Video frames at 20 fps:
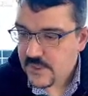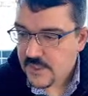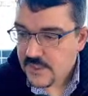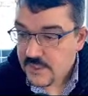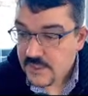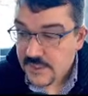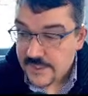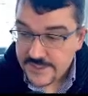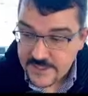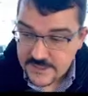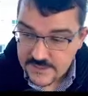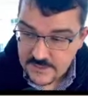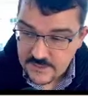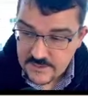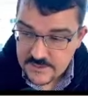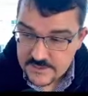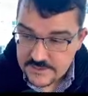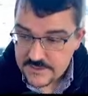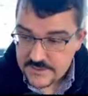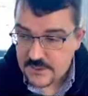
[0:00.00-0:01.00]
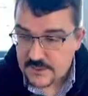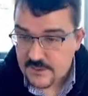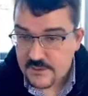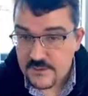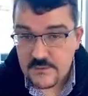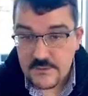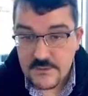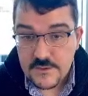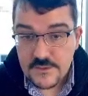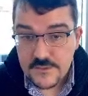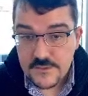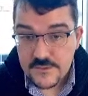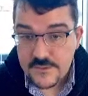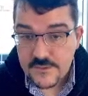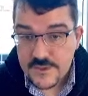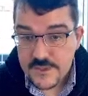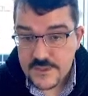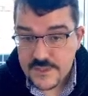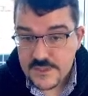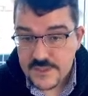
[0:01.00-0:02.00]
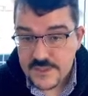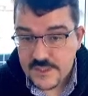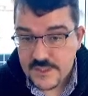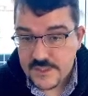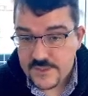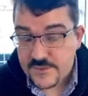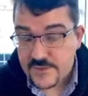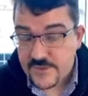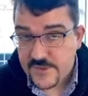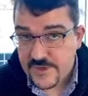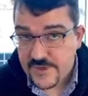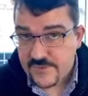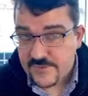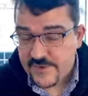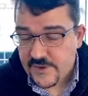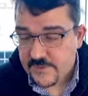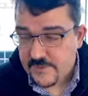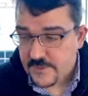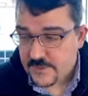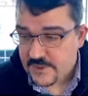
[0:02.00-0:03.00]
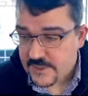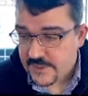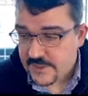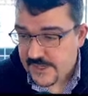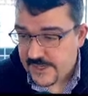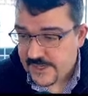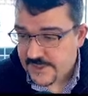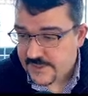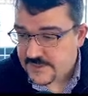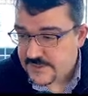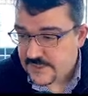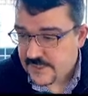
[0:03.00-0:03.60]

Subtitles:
I can also create a variable called x